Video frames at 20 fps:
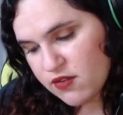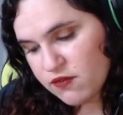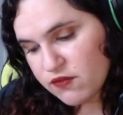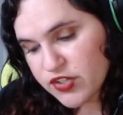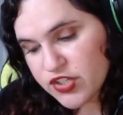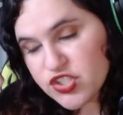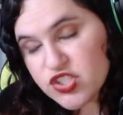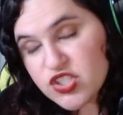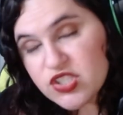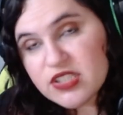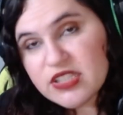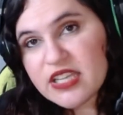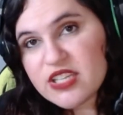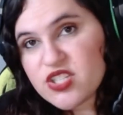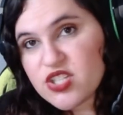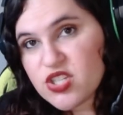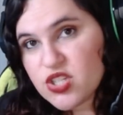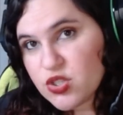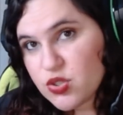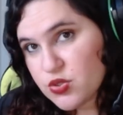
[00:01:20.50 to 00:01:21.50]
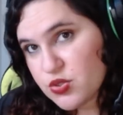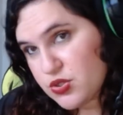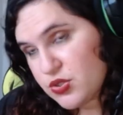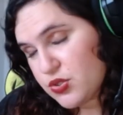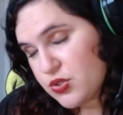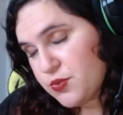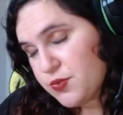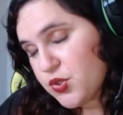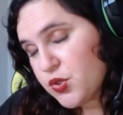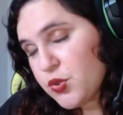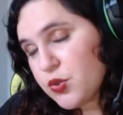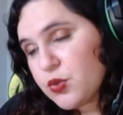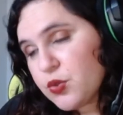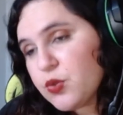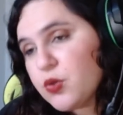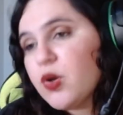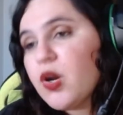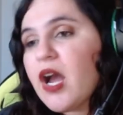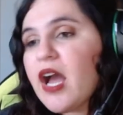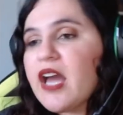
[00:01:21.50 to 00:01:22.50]
version that she used to
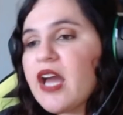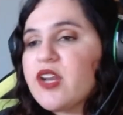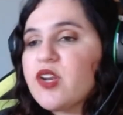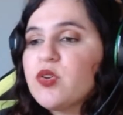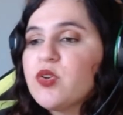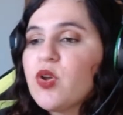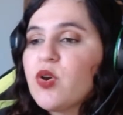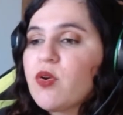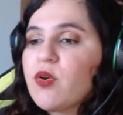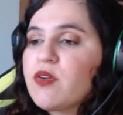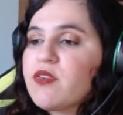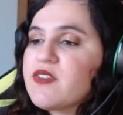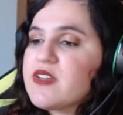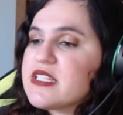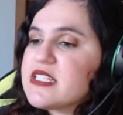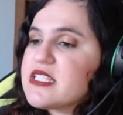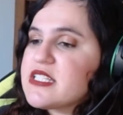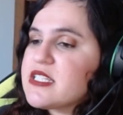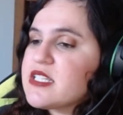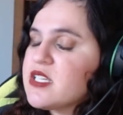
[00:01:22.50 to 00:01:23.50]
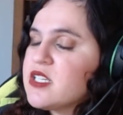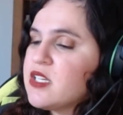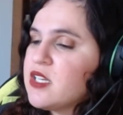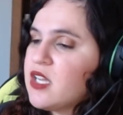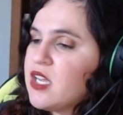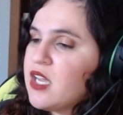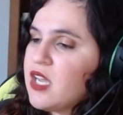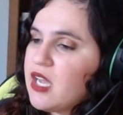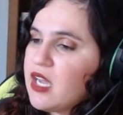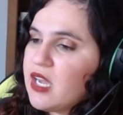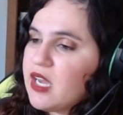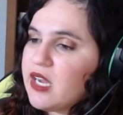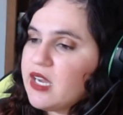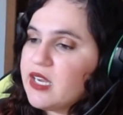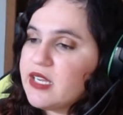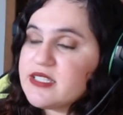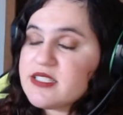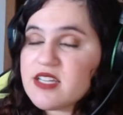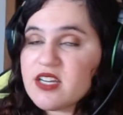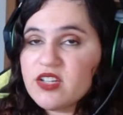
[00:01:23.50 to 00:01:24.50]
do. I don't know if it's
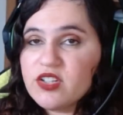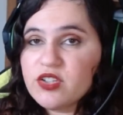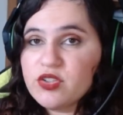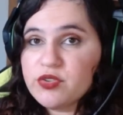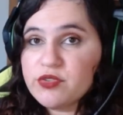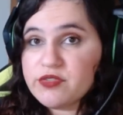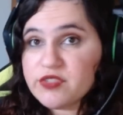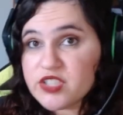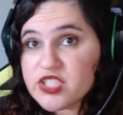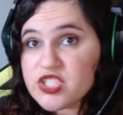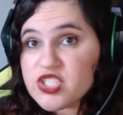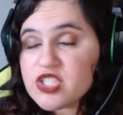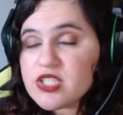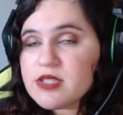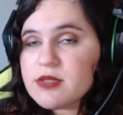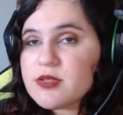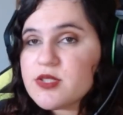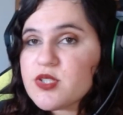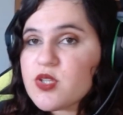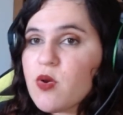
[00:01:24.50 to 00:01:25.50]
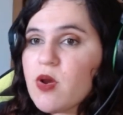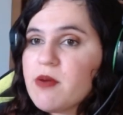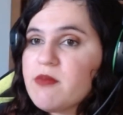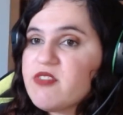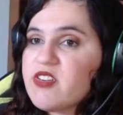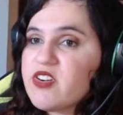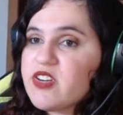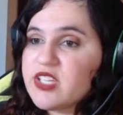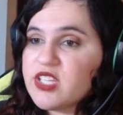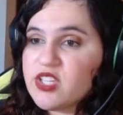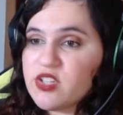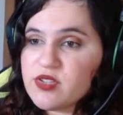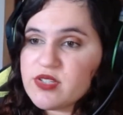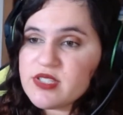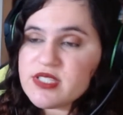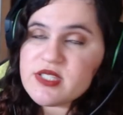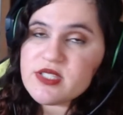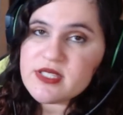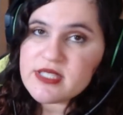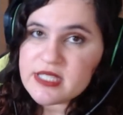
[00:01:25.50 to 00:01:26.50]
an entirely new version, so I'm very
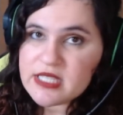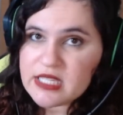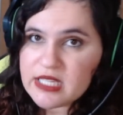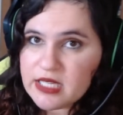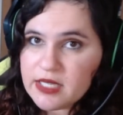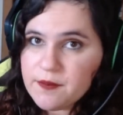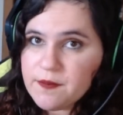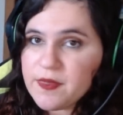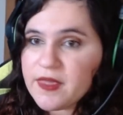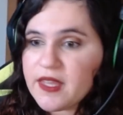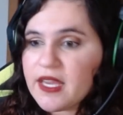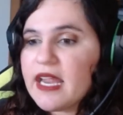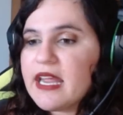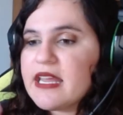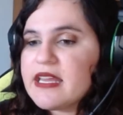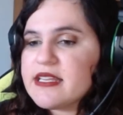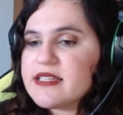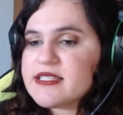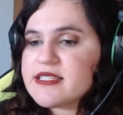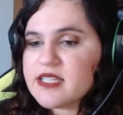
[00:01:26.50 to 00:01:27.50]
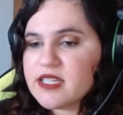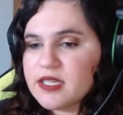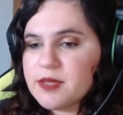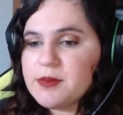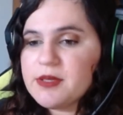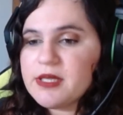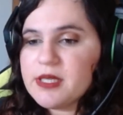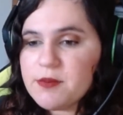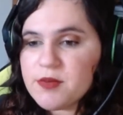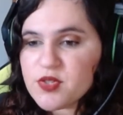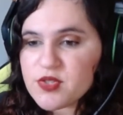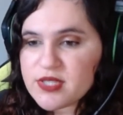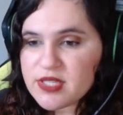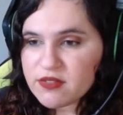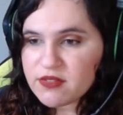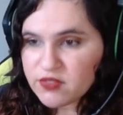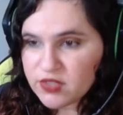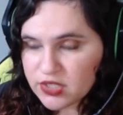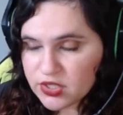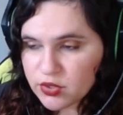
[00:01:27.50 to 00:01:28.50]
curious to see. And it's gonna be the
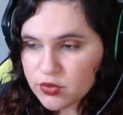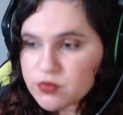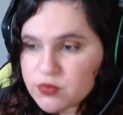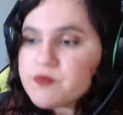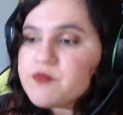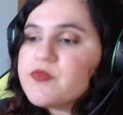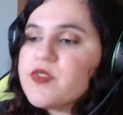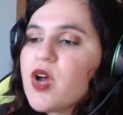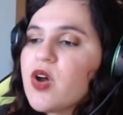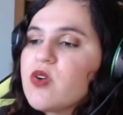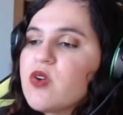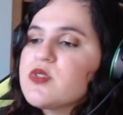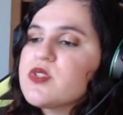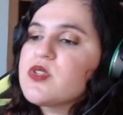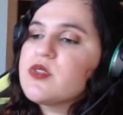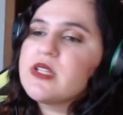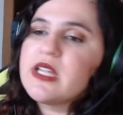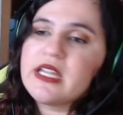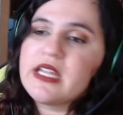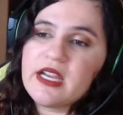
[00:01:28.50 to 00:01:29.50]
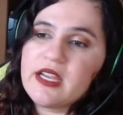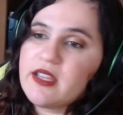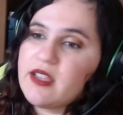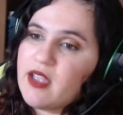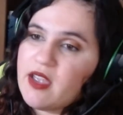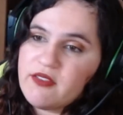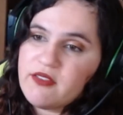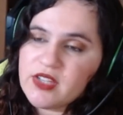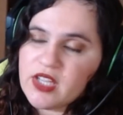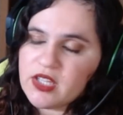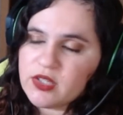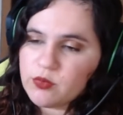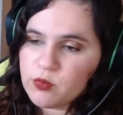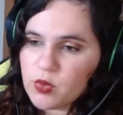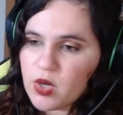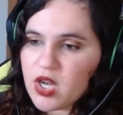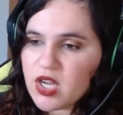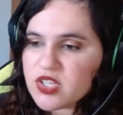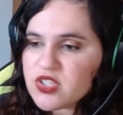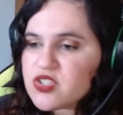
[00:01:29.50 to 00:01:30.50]
music video also that I have not
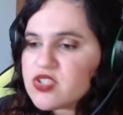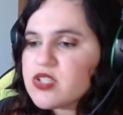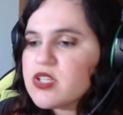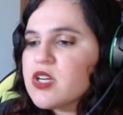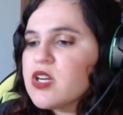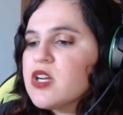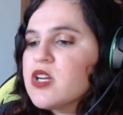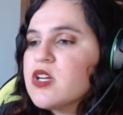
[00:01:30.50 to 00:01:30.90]
watched.